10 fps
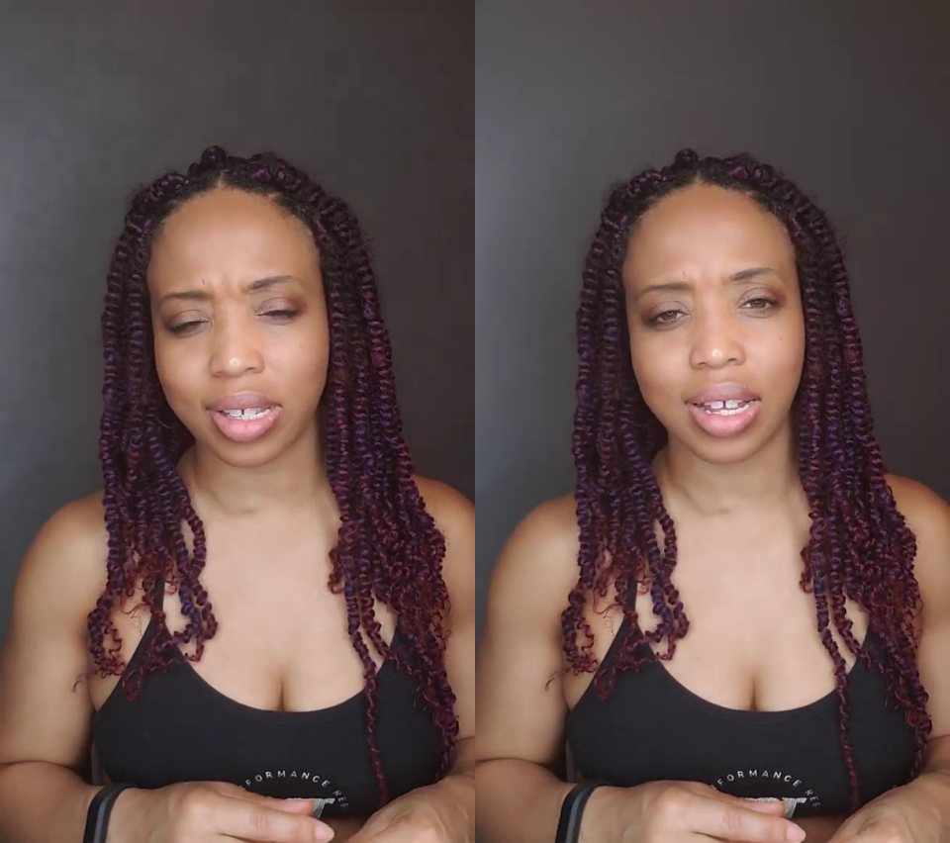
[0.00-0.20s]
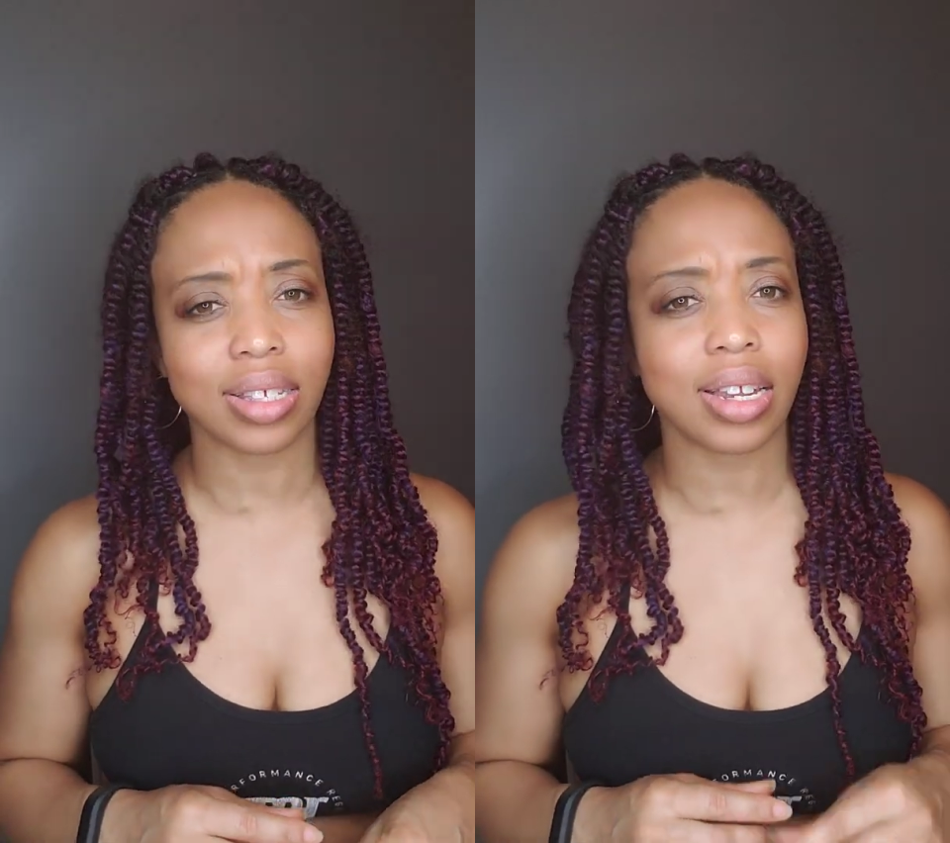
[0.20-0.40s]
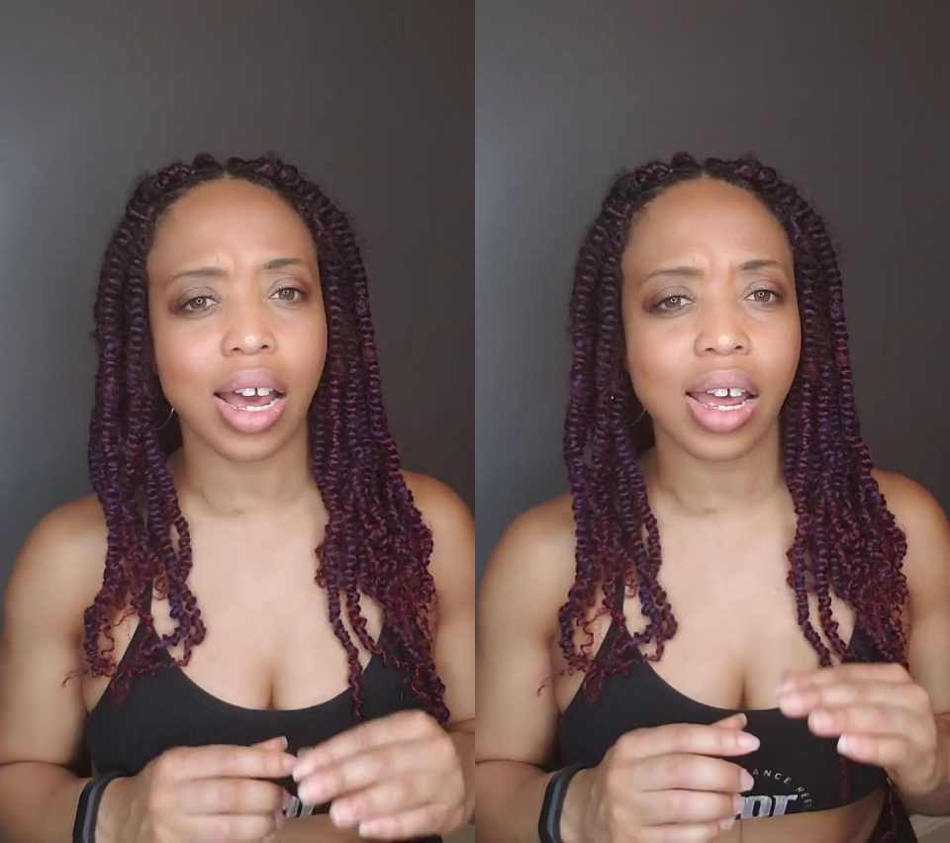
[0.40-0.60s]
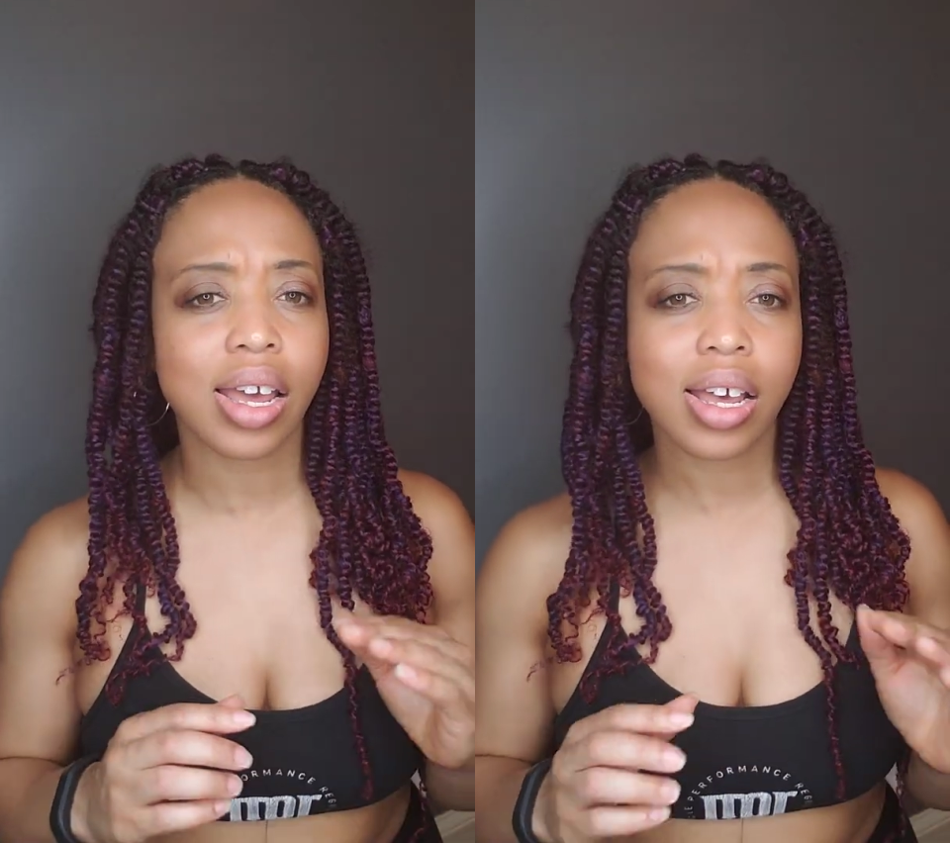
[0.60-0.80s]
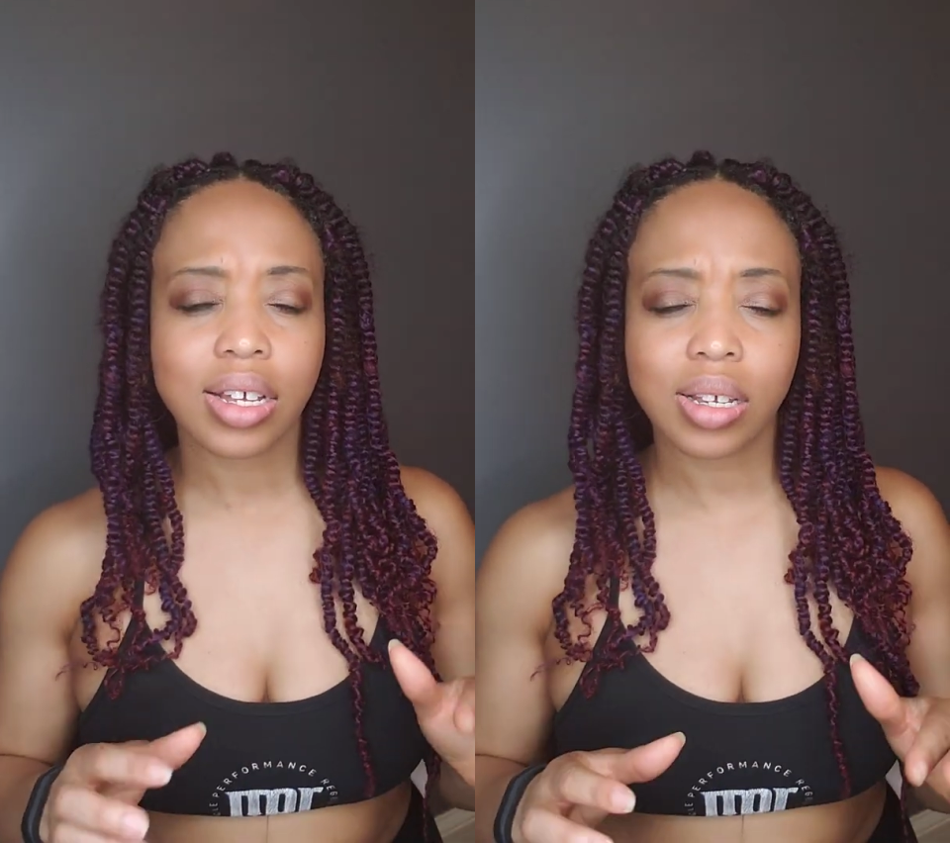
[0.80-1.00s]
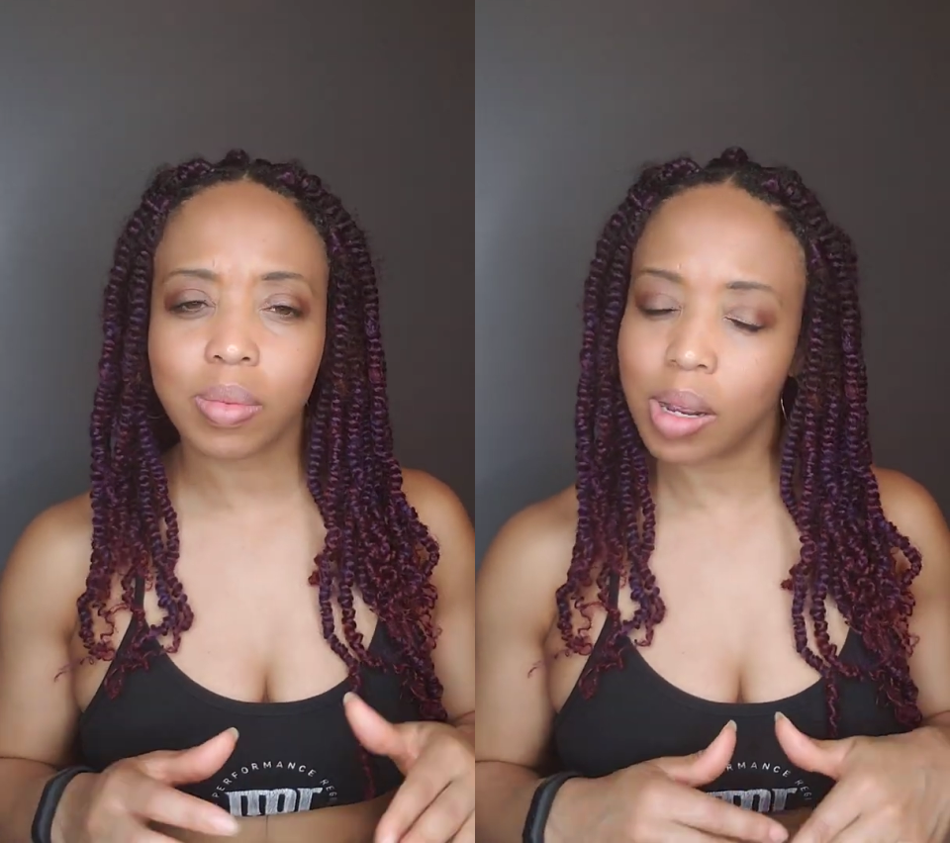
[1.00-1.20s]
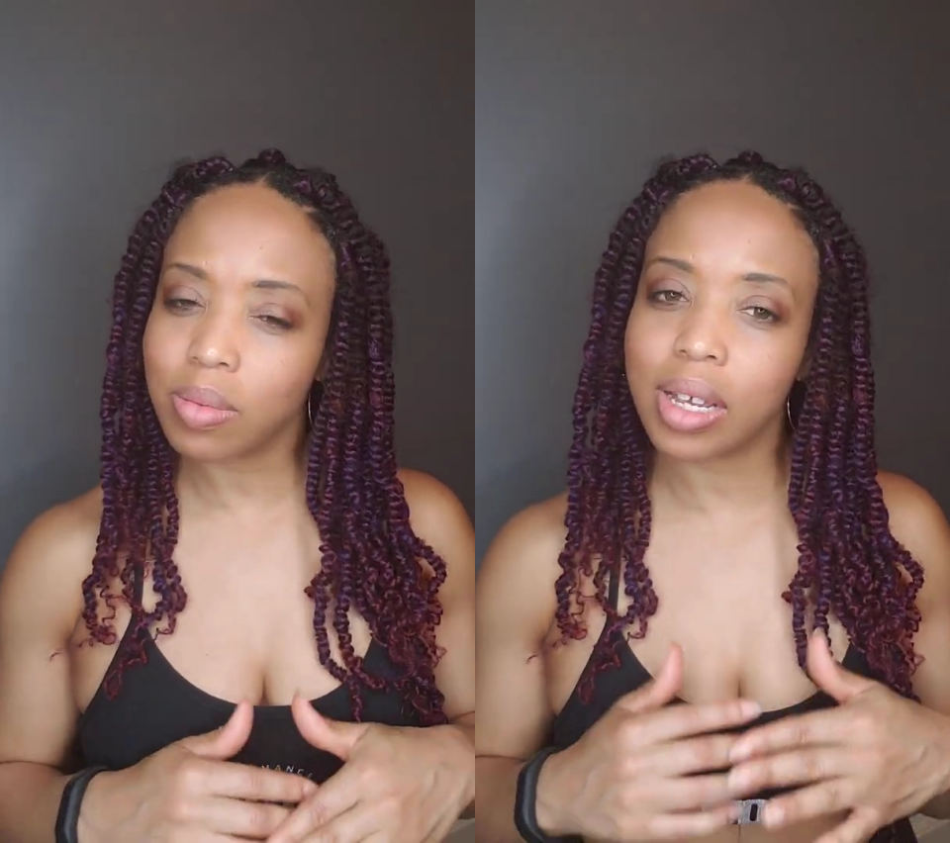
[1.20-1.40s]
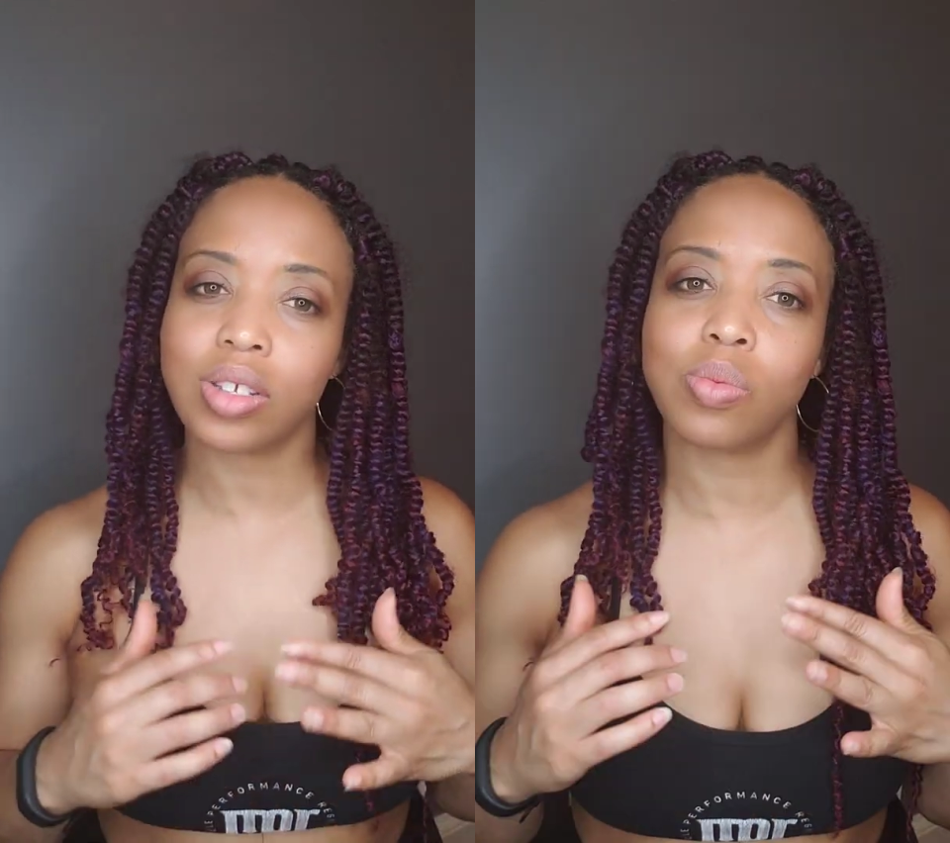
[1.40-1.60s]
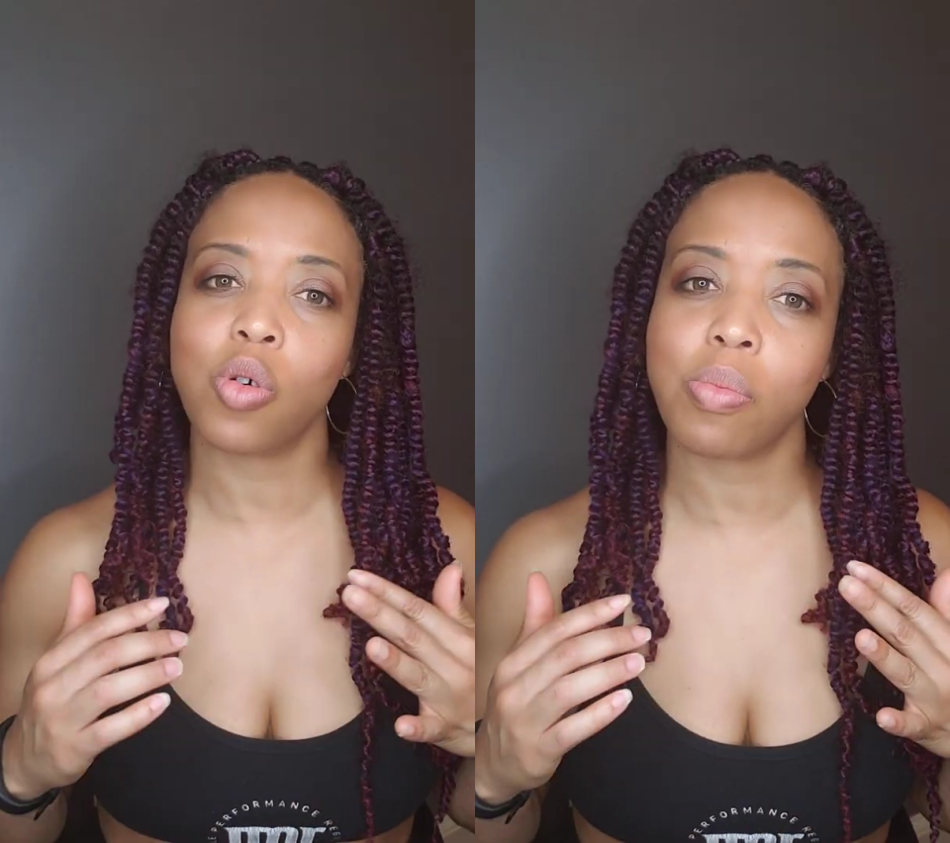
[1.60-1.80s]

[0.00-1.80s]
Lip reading: That's not, sometimes that's more